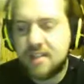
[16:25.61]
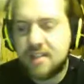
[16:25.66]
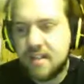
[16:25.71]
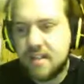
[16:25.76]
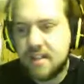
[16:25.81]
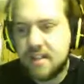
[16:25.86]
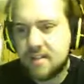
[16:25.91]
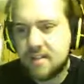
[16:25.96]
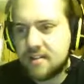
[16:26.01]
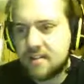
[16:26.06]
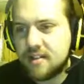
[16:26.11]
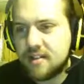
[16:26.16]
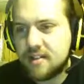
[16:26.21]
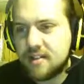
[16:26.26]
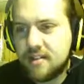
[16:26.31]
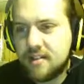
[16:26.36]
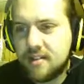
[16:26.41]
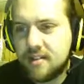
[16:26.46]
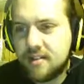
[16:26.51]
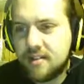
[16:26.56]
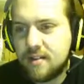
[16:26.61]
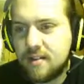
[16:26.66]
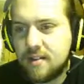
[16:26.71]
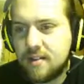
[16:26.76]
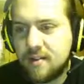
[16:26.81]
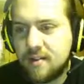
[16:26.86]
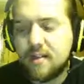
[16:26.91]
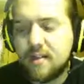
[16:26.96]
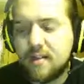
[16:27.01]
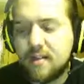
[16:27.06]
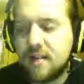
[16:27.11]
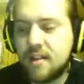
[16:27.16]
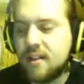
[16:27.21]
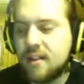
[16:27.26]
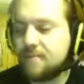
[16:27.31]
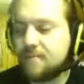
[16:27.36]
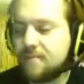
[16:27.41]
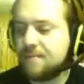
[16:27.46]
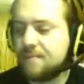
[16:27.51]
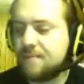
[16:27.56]
ease. Look at that.
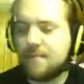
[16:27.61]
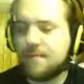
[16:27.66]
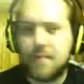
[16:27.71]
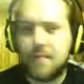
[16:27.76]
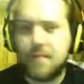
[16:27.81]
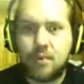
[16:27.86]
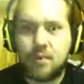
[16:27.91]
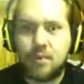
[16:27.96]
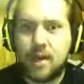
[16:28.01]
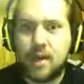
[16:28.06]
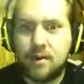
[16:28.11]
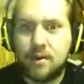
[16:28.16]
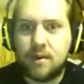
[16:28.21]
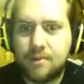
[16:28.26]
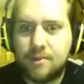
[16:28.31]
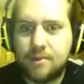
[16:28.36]
Wow.